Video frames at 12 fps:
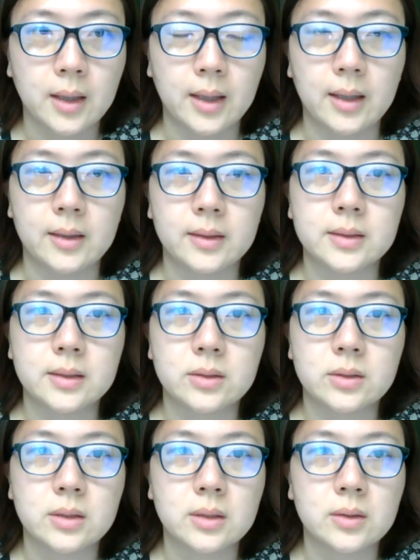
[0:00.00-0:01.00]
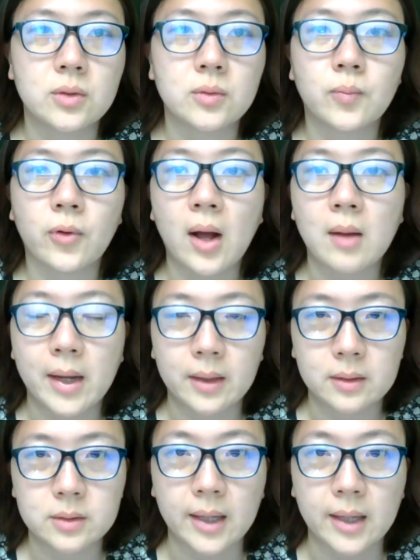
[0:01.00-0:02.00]
And I
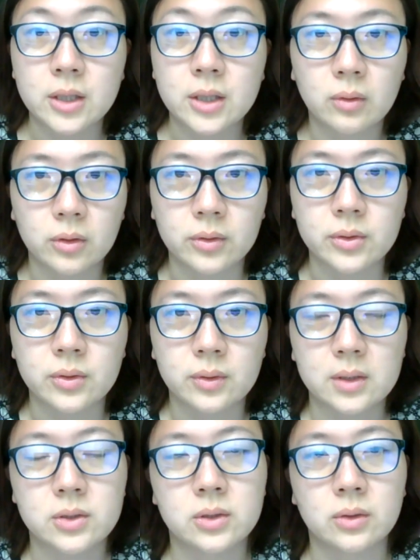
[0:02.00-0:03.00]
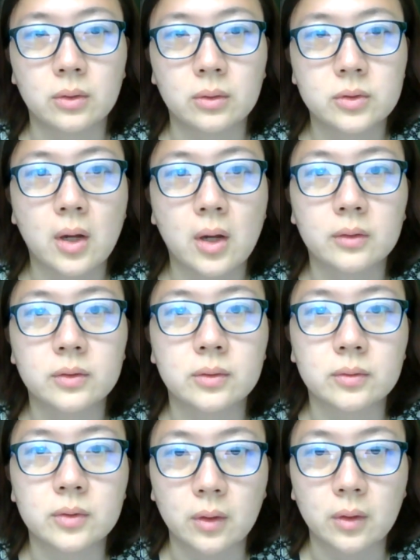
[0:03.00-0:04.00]
tell her you need to talk to
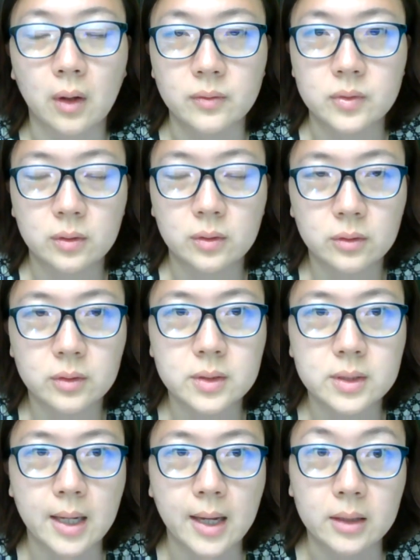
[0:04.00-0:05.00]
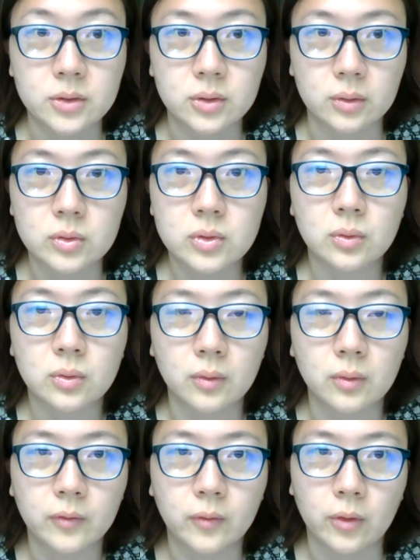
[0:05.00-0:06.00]
the counselors at your
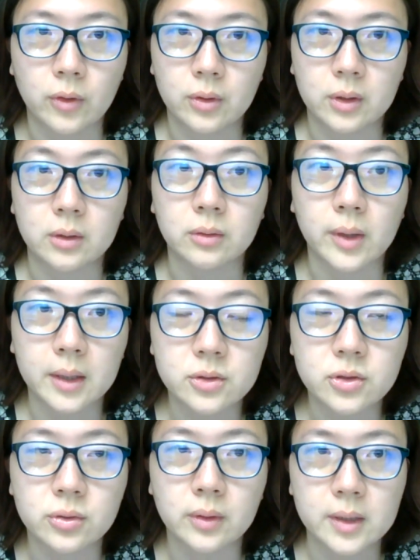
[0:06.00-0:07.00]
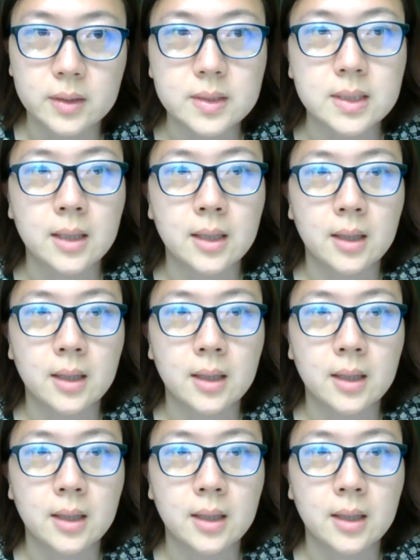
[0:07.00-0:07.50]
school for your career choice.